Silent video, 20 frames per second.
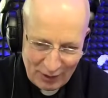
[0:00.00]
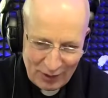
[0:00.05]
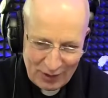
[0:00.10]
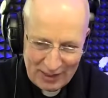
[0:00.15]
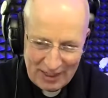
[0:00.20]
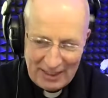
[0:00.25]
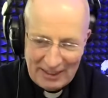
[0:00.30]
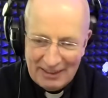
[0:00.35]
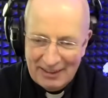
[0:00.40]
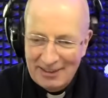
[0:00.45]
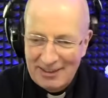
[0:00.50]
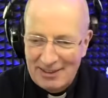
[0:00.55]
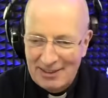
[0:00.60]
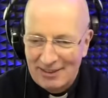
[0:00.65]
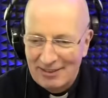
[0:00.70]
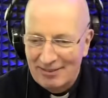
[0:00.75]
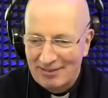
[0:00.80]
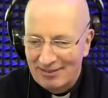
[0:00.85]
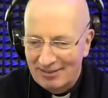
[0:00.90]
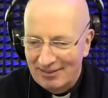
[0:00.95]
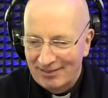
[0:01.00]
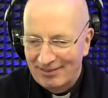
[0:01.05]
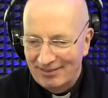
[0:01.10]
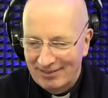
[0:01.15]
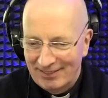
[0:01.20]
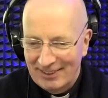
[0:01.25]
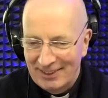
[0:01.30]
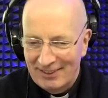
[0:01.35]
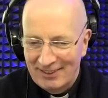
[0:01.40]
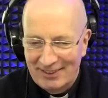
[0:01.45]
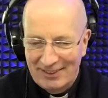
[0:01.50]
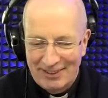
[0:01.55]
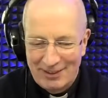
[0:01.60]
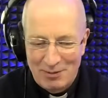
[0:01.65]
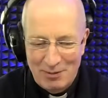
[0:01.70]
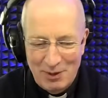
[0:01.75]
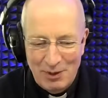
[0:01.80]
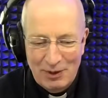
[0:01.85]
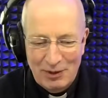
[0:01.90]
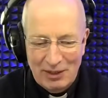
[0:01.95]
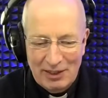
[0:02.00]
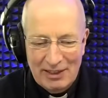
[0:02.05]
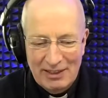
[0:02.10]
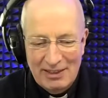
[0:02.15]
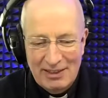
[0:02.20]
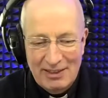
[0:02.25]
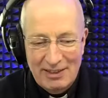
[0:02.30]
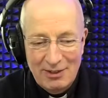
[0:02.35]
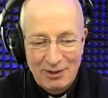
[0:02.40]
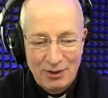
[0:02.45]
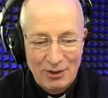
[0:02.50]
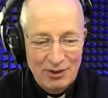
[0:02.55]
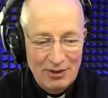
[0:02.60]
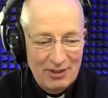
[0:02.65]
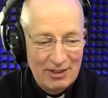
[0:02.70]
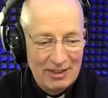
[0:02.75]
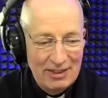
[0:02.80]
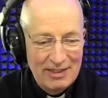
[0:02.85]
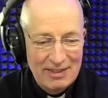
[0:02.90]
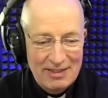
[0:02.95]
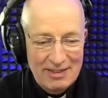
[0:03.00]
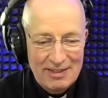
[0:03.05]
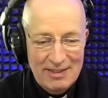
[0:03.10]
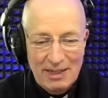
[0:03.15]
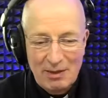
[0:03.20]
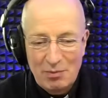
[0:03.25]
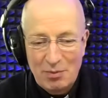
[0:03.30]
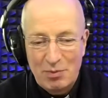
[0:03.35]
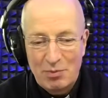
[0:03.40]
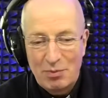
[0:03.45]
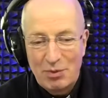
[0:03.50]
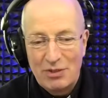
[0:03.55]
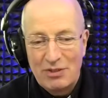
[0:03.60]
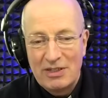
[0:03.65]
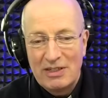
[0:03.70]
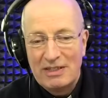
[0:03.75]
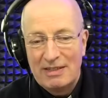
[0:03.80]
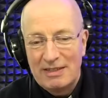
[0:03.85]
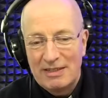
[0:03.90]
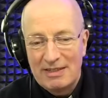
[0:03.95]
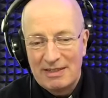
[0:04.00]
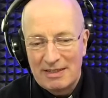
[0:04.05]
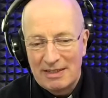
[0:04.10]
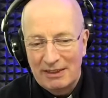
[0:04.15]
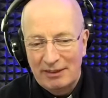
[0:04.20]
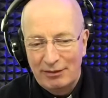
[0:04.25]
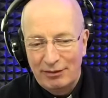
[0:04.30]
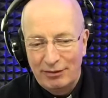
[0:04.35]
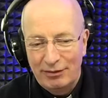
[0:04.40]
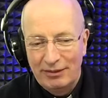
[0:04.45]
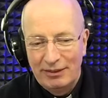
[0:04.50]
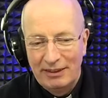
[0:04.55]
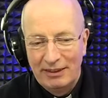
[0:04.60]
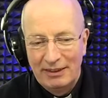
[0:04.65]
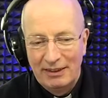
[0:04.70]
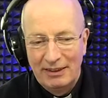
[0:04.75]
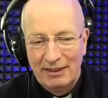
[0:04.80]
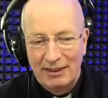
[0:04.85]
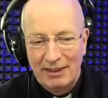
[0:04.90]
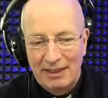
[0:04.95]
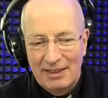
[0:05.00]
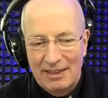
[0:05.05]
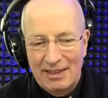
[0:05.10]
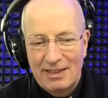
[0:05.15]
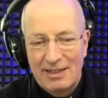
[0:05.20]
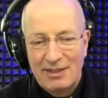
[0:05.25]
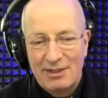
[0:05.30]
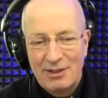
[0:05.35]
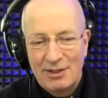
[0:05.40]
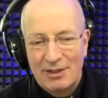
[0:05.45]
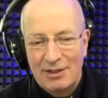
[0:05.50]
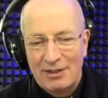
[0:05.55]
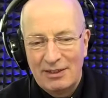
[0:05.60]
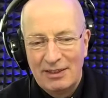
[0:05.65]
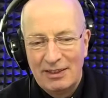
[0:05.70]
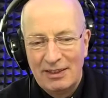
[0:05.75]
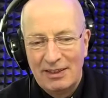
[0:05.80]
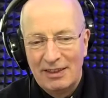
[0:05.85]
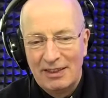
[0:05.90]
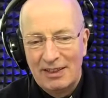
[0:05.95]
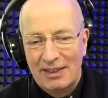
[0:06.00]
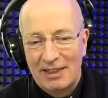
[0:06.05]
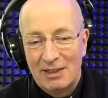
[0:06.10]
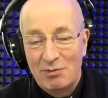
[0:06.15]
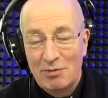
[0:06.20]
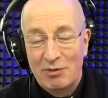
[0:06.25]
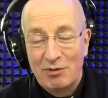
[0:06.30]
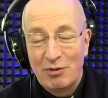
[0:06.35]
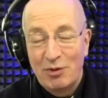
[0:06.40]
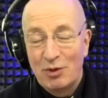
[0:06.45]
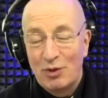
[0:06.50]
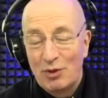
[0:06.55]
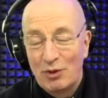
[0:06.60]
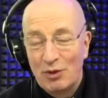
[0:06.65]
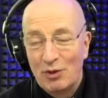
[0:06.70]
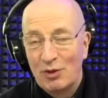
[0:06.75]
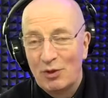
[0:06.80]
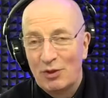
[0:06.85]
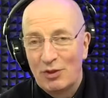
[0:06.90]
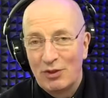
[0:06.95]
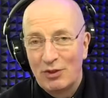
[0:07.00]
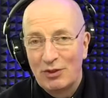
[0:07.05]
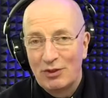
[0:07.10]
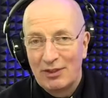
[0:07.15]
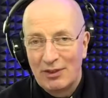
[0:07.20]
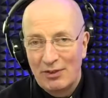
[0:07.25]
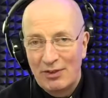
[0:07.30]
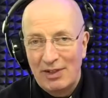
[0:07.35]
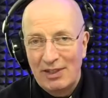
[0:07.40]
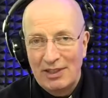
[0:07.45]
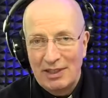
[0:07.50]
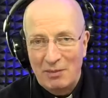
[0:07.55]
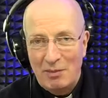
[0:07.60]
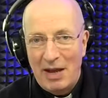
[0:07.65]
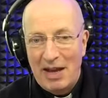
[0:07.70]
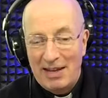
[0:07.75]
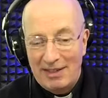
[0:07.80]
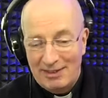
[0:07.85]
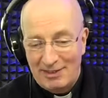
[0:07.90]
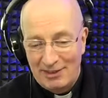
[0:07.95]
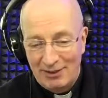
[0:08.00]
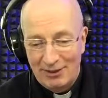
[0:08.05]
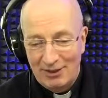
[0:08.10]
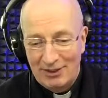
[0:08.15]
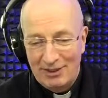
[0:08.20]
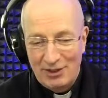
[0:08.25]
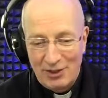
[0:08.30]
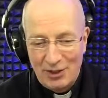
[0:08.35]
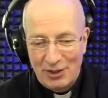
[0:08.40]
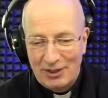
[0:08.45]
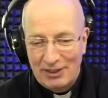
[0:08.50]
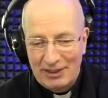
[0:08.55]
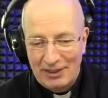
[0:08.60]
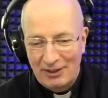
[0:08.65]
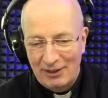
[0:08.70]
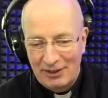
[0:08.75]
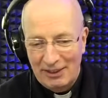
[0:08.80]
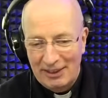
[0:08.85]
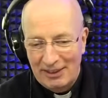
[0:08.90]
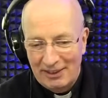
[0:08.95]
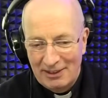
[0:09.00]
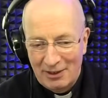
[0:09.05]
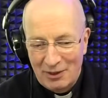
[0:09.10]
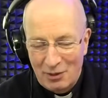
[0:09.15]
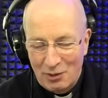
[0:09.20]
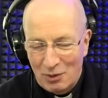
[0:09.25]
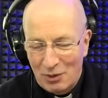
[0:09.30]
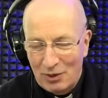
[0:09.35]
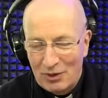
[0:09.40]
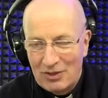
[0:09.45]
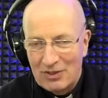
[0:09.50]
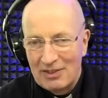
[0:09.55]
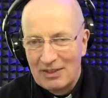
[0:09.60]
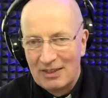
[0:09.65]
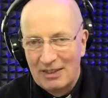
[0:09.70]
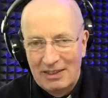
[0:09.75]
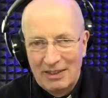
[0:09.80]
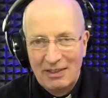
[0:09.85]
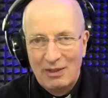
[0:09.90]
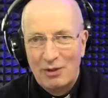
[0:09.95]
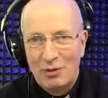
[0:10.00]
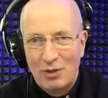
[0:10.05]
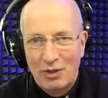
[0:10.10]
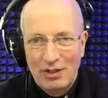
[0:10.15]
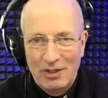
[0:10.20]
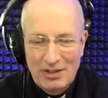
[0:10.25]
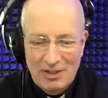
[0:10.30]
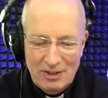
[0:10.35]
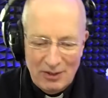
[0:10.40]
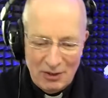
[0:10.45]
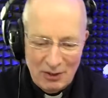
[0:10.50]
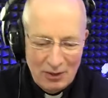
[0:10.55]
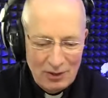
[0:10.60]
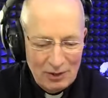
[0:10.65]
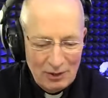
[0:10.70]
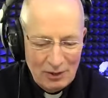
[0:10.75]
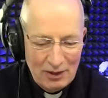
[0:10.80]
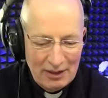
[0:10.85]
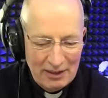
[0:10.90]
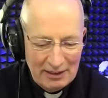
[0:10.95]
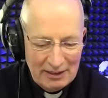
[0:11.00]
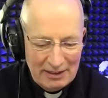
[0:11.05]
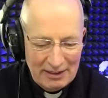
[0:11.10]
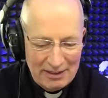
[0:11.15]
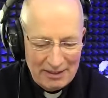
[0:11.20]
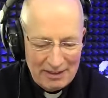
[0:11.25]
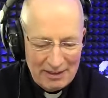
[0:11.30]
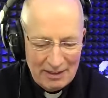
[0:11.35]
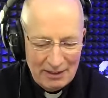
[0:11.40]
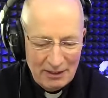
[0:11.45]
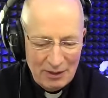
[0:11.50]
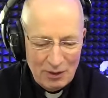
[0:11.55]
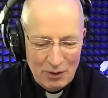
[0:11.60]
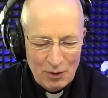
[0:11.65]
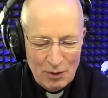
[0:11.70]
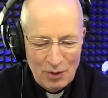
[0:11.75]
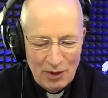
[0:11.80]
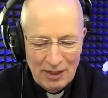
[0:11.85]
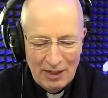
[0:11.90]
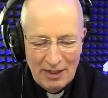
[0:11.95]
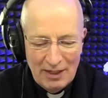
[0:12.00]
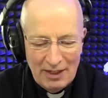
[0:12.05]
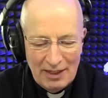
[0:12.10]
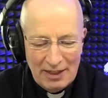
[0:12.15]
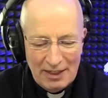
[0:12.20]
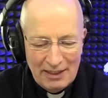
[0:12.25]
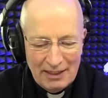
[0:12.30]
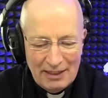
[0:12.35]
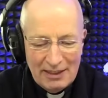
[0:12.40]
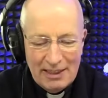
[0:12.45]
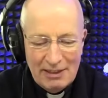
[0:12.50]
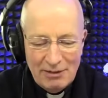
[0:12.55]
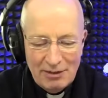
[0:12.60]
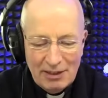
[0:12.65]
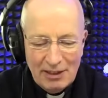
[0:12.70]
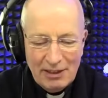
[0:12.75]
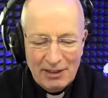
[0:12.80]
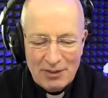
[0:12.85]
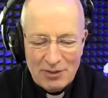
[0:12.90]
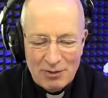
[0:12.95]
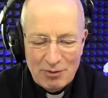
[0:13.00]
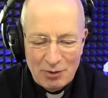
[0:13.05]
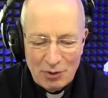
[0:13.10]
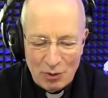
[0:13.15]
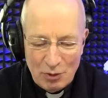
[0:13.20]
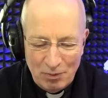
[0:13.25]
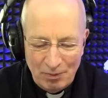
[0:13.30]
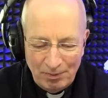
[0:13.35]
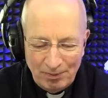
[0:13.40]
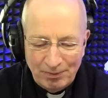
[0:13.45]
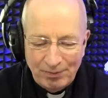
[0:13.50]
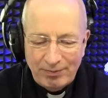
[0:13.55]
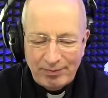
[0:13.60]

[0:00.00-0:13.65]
take it to a small direction, and then another step presents itself, and then another, and then before you know it, you're on the path, you're on the journey, you're heading towards where it is you'd like to see it go, and then leaving lots of room